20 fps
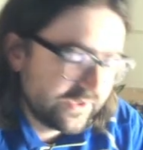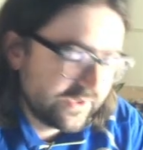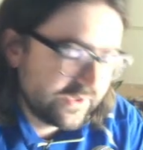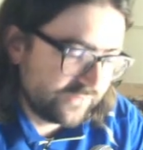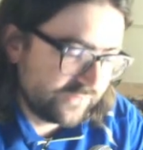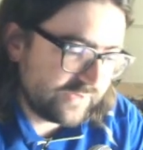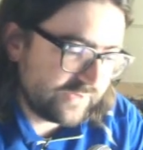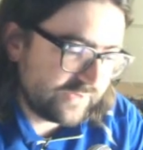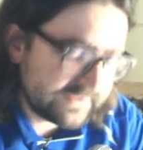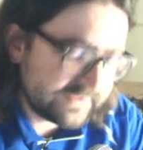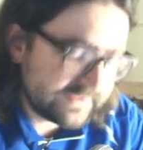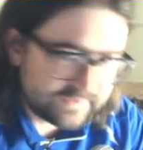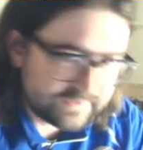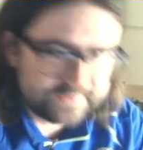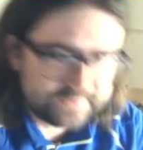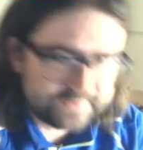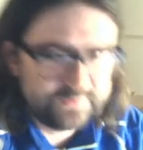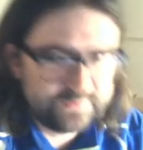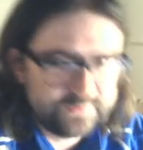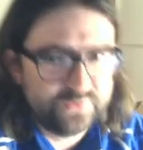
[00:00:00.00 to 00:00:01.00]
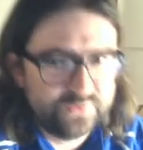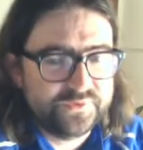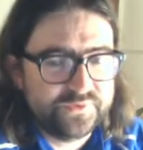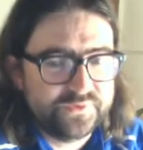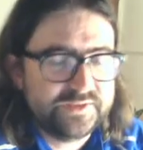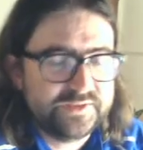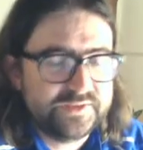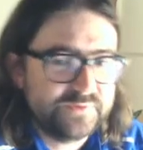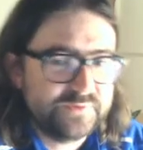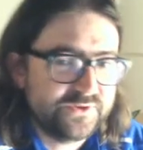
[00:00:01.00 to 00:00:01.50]
The reason it's important
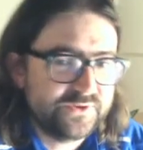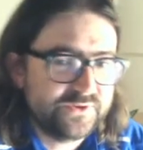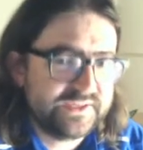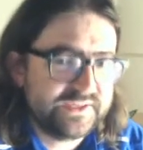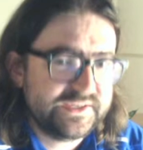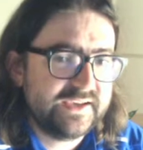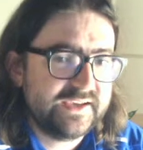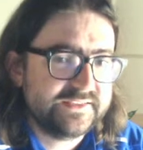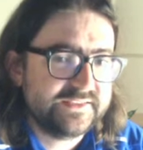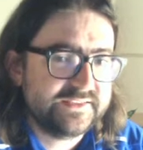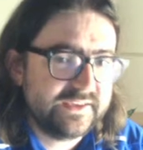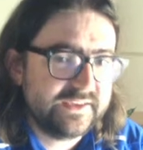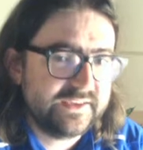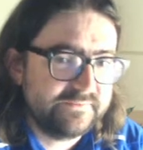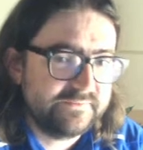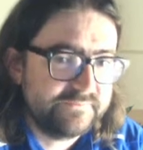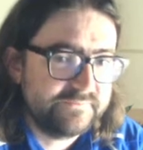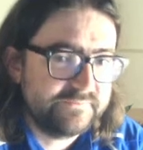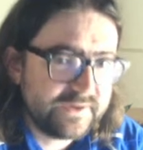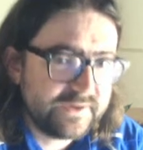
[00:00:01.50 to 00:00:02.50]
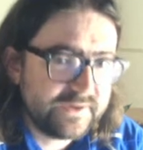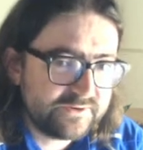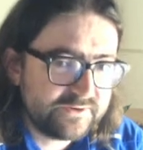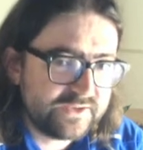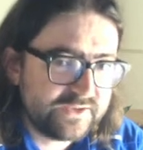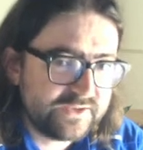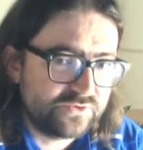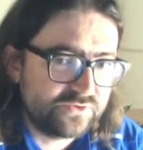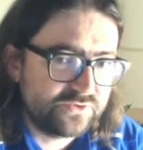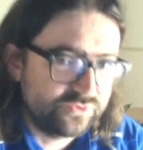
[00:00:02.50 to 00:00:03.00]
is because it has a
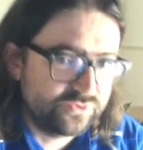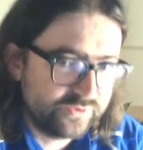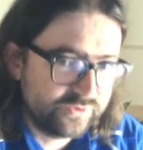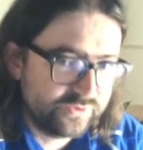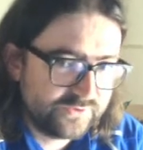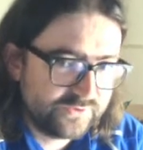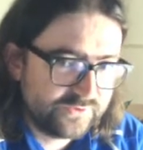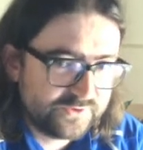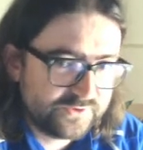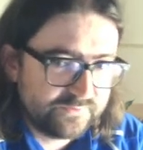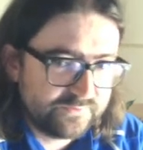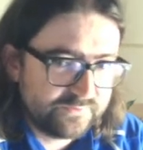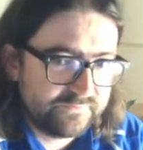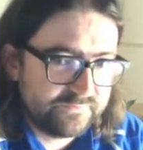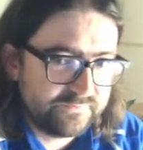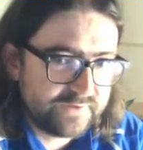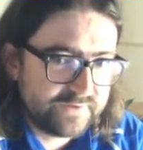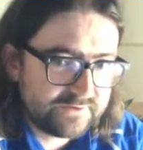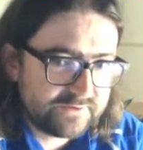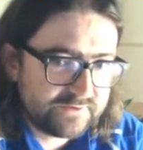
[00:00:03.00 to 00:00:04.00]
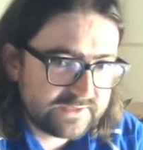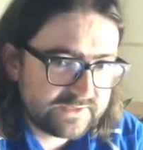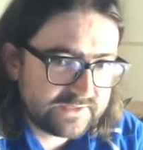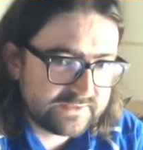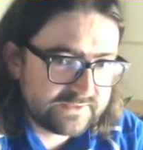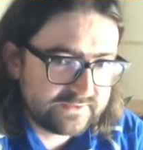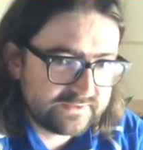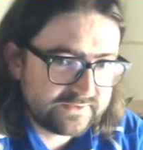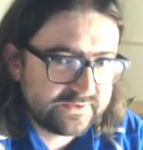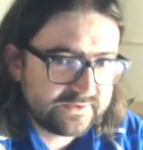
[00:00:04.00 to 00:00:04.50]
very gruesome, very
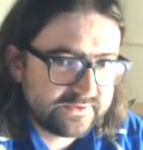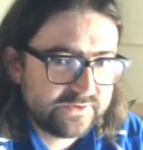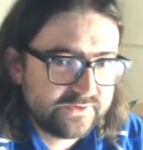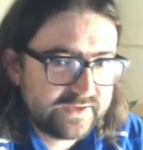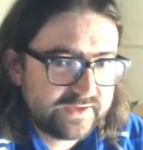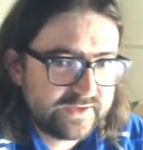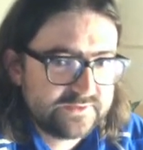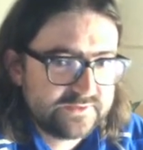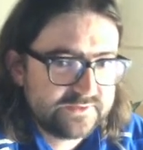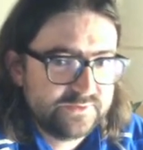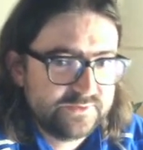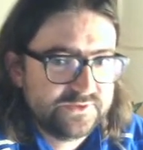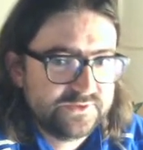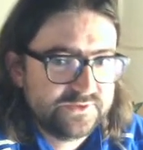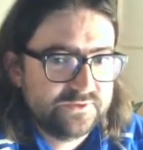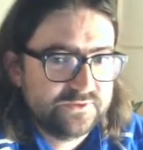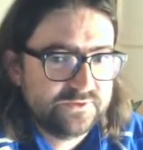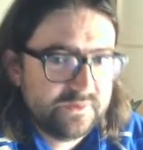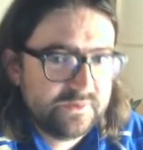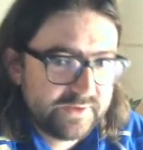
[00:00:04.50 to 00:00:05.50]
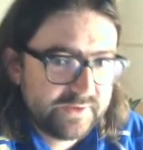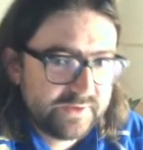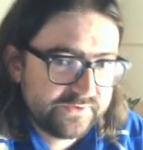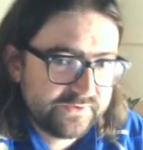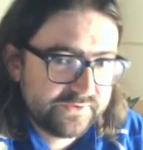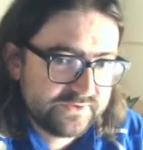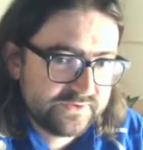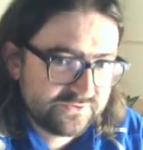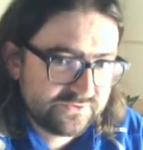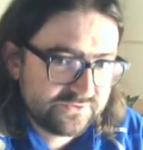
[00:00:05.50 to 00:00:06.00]
detailed exhibition about
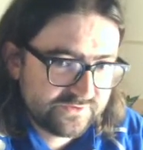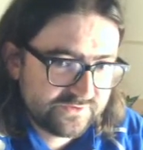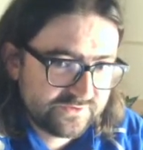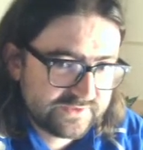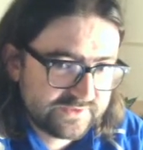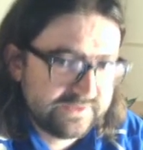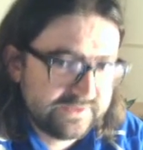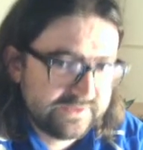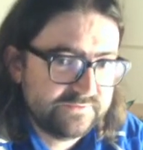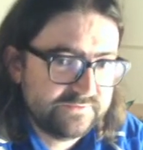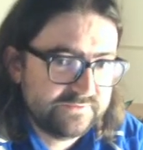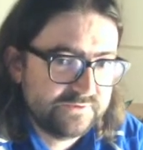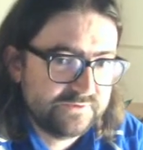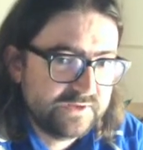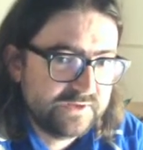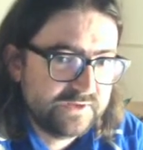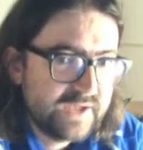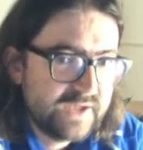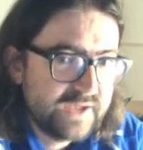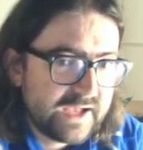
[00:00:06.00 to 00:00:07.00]
the history of slavery.